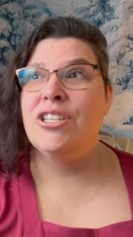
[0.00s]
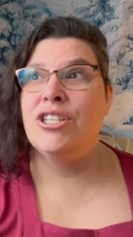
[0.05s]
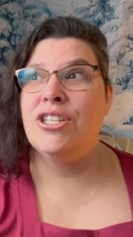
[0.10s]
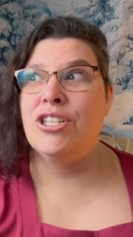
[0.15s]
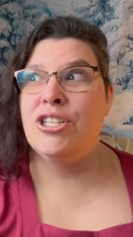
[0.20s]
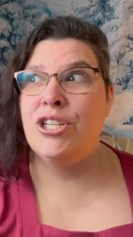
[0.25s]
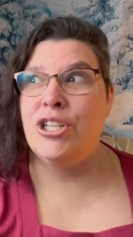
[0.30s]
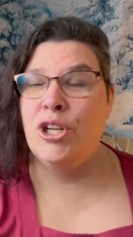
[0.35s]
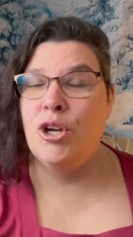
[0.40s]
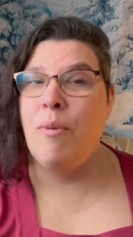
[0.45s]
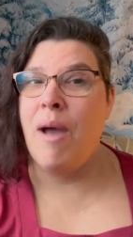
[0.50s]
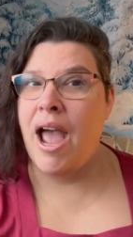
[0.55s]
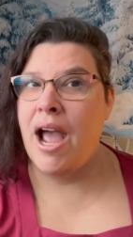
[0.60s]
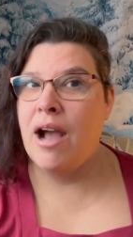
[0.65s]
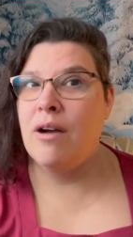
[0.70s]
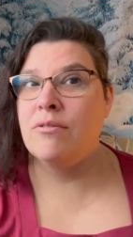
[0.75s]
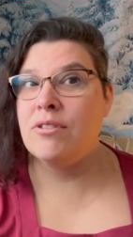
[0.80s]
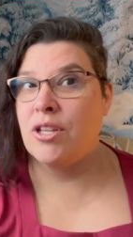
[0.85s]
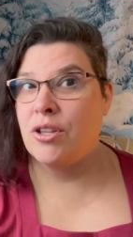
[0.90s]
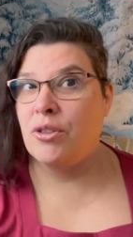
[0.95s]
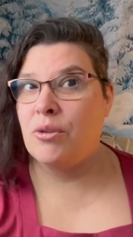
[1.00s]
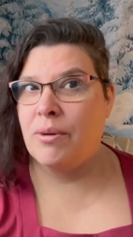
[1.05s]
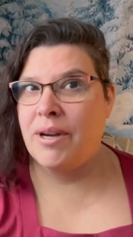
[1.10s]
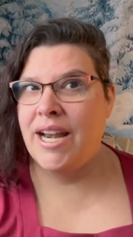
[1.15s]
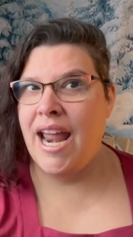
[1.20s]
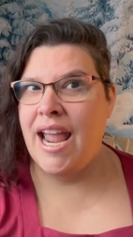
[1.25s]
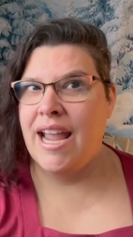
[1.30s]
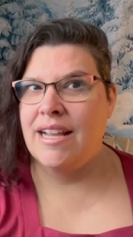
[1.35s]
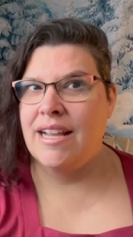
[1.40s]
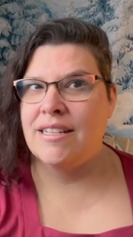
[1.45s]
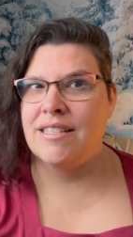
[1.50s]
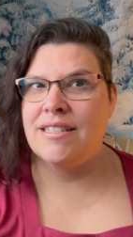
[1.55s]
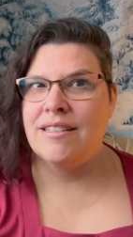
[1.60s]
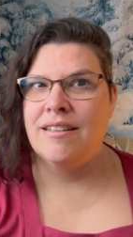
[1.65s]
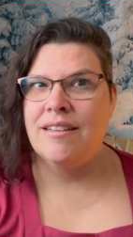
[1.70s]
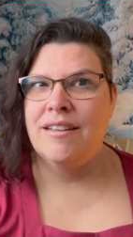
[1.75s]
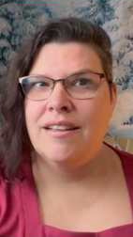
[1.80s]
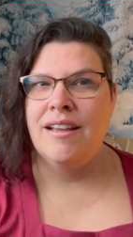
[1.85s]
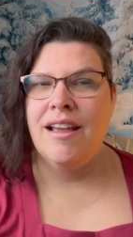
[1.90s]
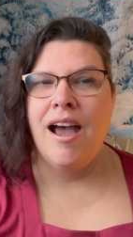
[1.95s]
two pounds in three days,
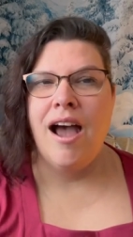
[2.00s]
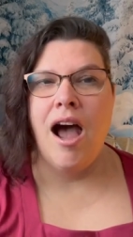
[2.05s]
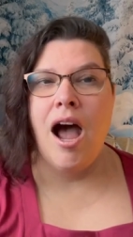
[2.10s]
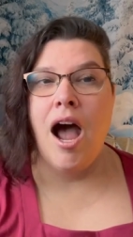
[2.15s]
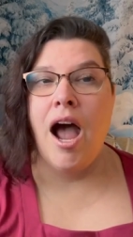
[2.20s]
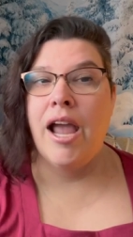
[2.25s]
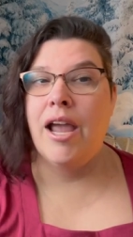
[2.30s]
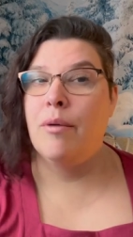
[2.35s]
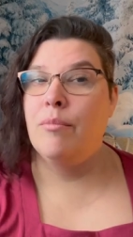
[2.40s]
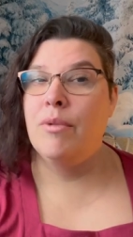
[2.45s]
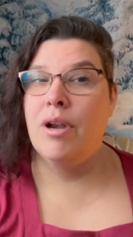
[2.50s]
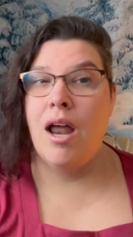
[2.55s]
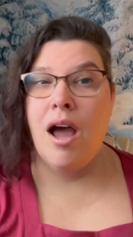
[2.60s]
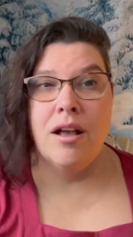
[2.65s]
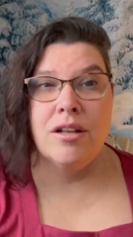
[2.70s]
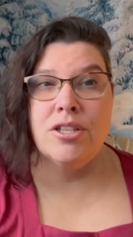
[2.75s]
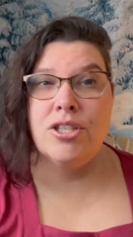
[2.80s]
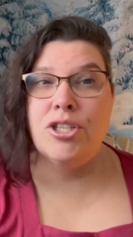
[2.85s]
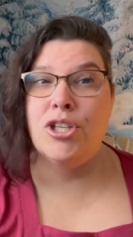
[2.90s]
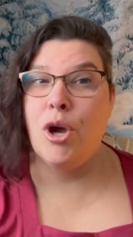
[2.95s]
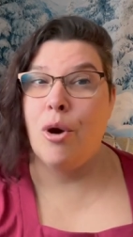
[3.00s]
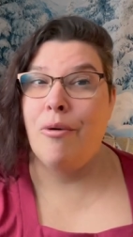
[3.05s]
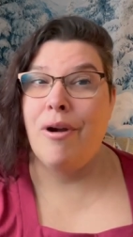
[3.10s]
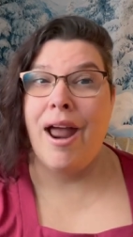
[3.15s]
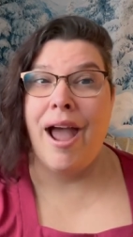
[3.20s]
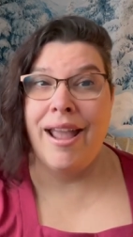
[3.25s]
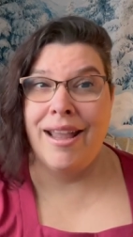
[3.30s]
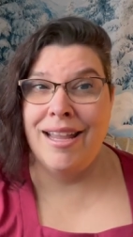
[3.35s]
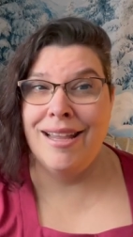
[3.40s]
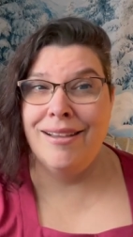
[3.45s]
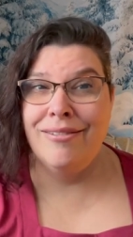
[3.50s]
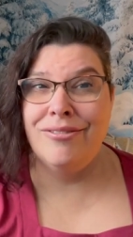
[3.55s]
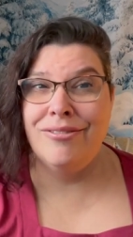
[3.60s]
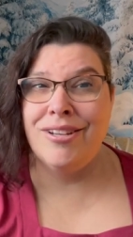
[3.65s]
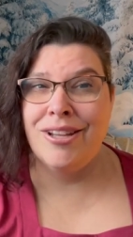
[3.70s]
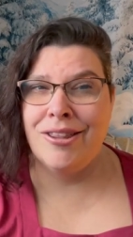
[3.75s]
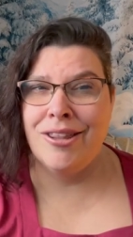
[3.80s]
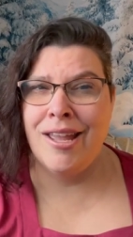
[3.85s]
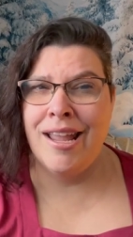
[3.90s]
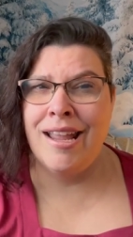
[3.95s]
I am not so naive
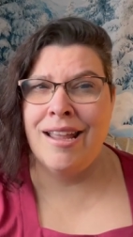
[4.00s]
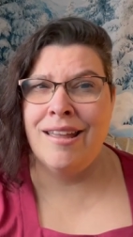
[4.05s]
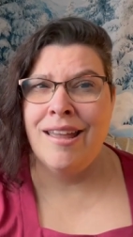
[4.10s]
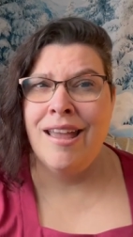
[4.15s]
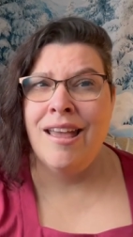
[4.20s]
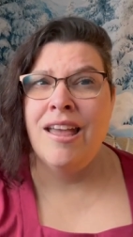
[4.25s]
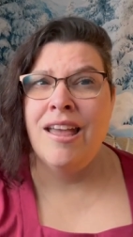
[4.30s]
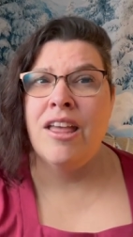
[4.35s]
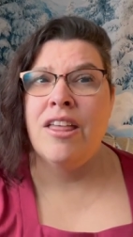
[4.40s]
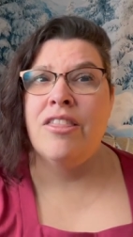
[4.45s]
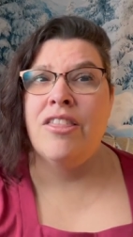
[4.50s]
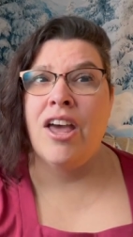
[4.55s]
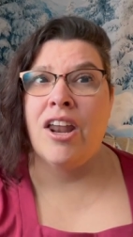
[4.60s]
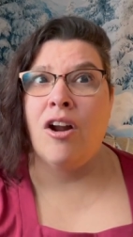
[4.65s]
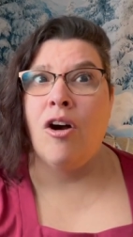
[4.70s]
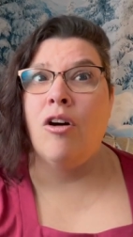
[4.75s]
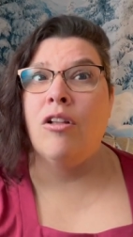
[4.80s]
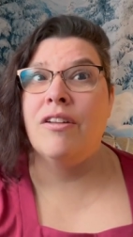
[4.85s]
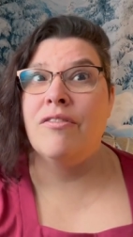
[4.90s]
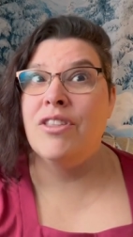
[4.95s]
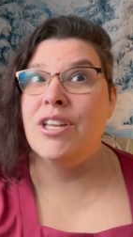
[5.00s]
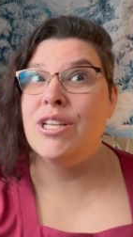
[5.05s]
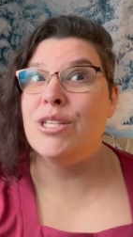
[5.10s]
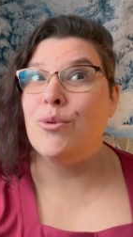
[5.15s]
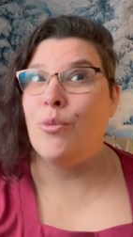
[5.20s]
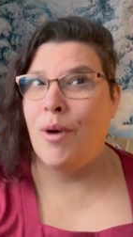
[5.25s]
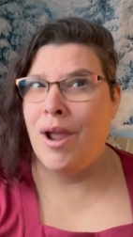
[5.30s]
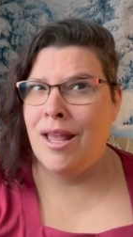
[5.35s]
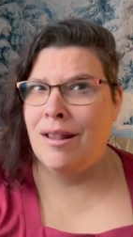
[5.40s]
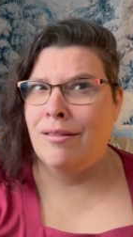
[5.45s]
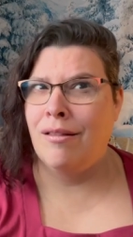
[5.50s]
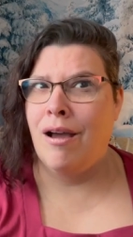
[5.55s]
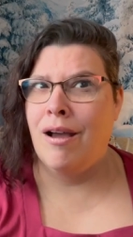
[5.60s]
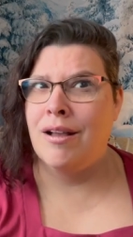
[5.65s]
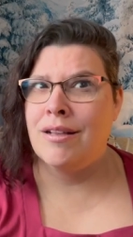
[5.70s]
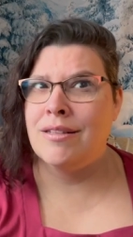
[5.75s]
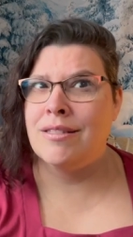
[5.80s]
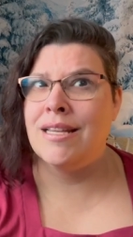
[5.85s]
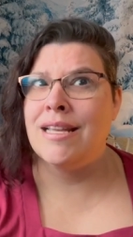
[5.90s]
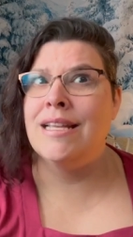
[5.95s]
to think that all of this weight
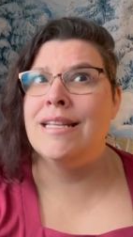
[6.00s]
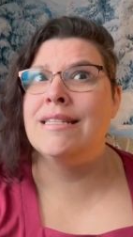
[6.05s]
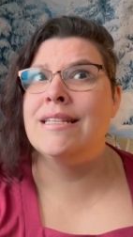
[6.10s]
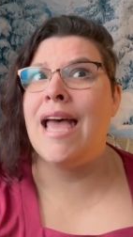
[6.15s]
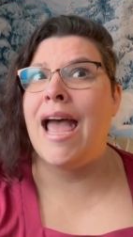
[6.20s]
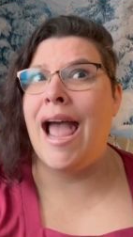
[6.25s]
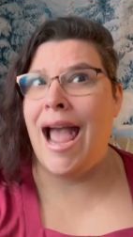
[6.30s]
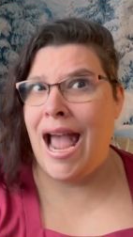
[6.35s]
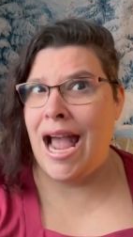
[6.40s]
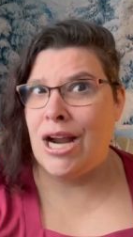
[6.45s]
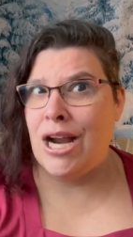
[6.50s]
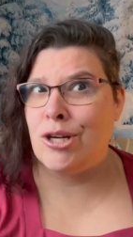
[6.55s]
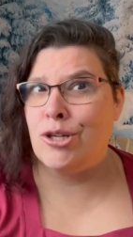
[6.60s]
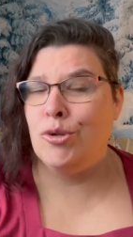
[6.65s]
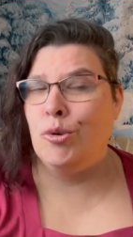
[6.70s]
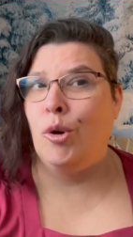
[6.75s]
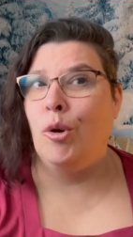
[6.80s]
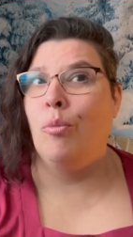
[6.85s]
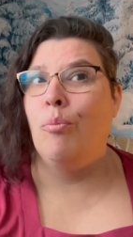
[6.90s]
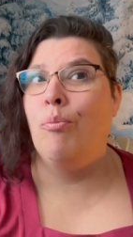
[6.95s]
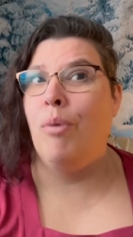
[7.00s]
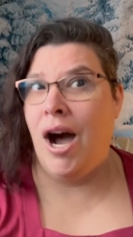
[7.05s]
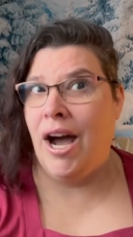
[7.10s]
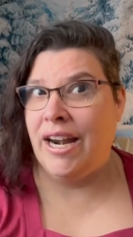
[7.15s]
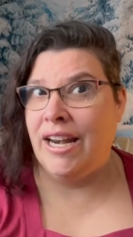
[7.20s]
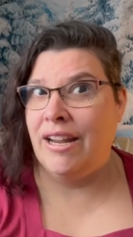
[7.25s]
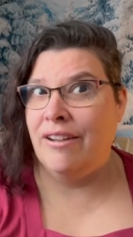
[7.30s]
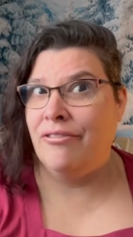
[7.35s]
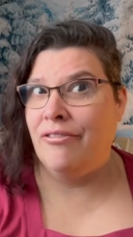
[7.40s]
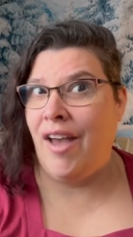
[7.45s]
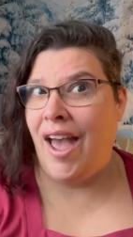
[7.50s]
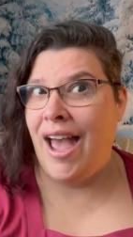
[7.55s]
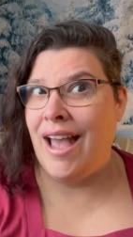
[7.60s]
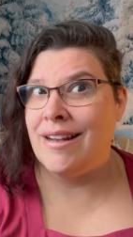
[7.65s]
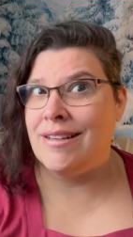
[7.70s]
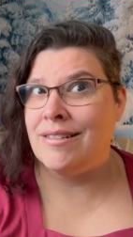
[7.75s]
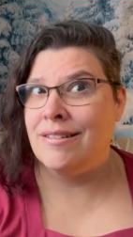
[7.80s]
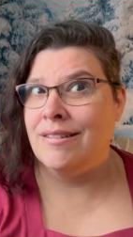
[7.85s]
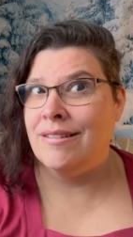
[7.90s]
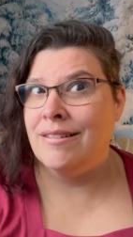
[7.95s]
loss is actual body
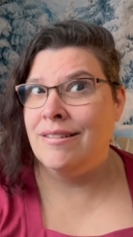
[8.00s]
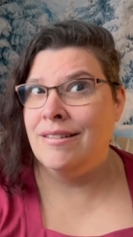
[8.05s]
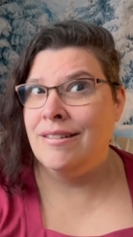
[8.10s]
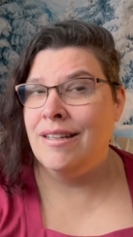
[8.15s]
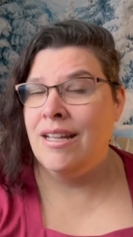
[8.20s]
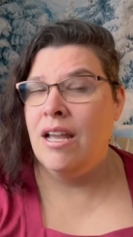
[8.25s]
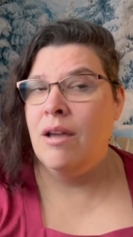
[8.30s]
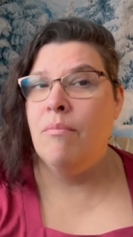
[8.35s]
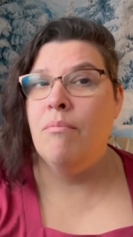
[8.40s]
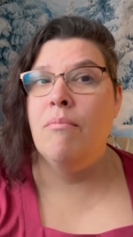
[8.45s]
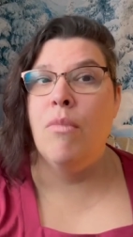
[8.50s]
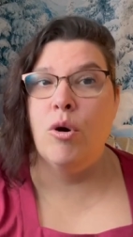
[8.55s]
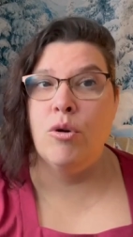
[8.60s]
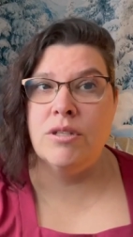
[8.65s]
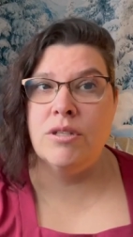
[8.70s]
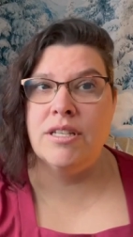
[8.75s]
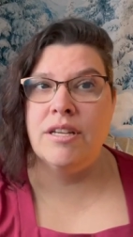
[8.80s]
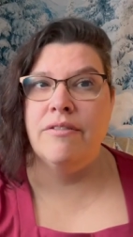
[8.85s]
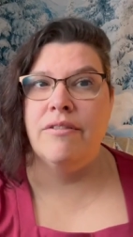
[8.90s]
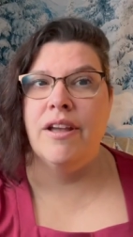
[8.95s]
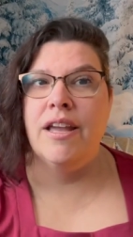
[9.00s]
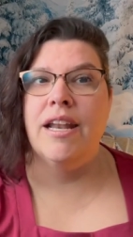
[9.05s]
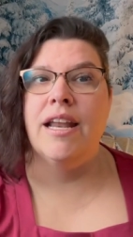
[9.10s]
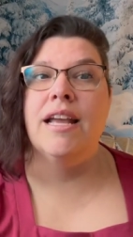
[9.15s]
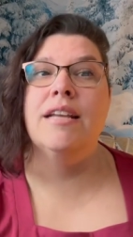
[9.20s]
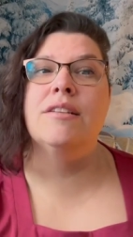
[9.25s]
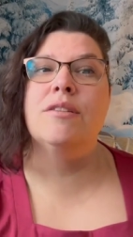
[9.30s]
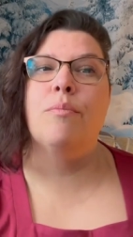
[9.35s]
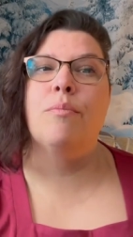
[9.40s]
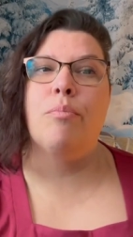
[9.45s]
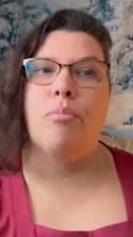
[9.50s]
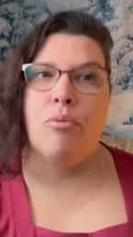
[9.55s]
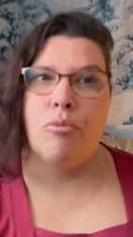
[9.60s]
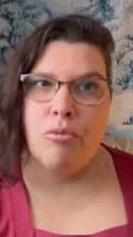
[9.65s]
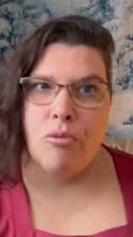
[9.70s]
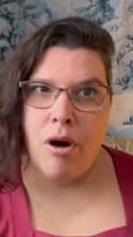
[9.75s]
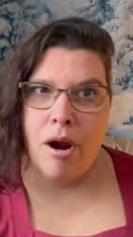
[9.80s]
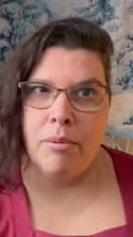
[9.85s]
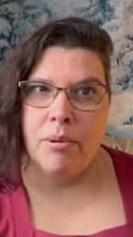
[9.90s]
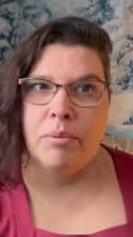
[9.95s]
fat. Most of it is
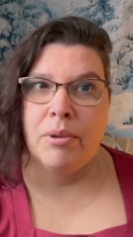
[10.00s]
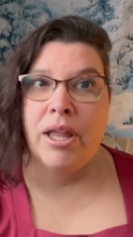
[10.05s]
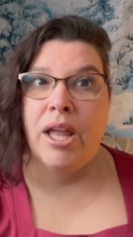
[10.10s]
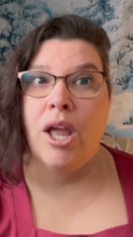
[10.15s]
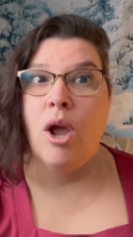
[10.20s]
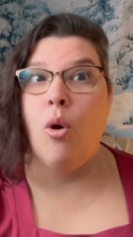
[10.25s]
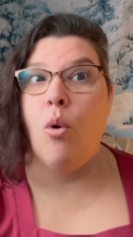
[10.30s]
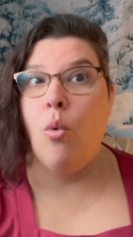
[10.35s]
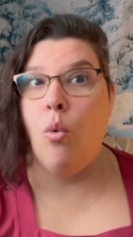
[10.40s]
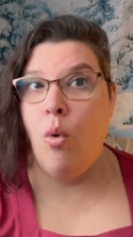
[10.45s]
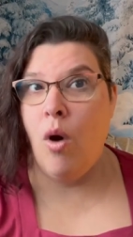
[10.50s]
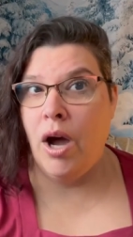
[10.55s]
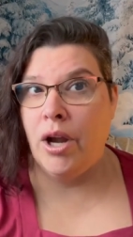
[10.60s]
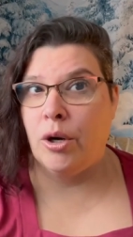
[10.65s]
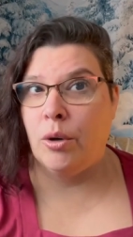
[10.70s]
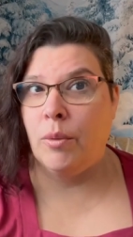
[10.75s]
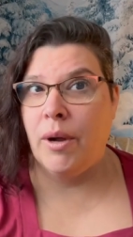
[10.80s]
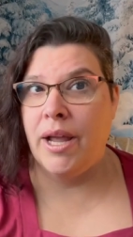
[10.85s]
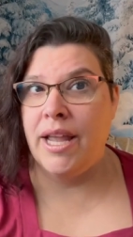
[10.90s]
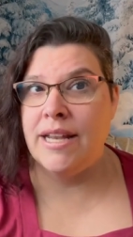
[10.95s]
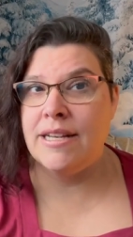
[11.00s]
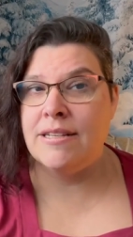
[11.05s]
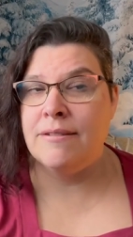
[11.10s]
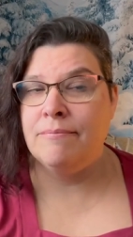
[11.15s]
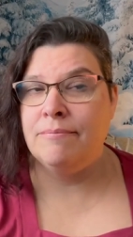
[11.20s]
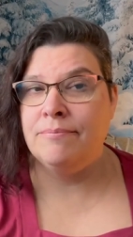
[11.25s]
probably water weight.